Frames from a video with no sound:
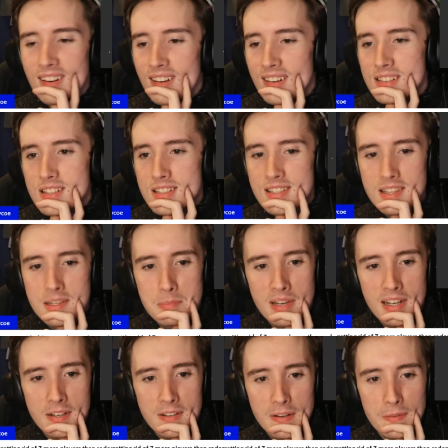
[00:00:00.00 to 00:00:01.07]
Just in the
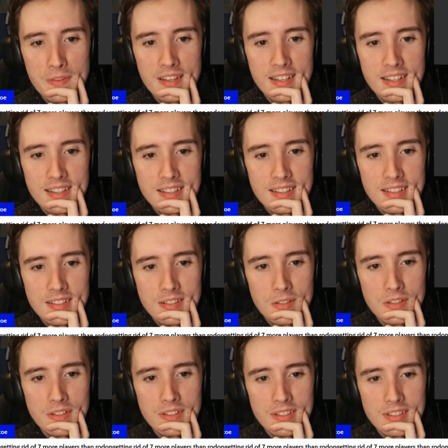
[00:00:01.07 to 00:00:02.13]
background there.
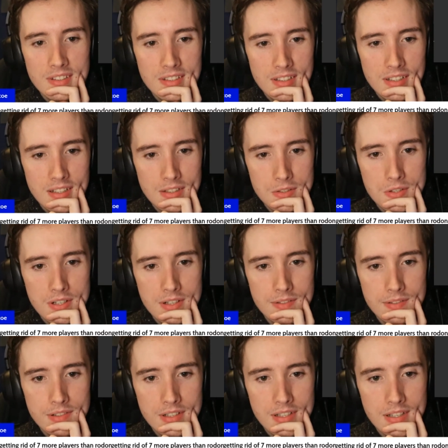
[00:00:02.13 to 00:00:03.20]
Hold on. I'll try and
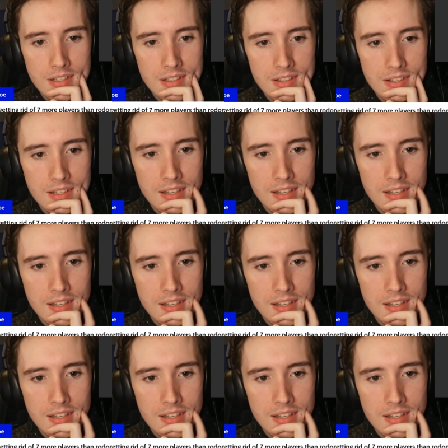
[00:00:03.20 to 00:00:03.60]
find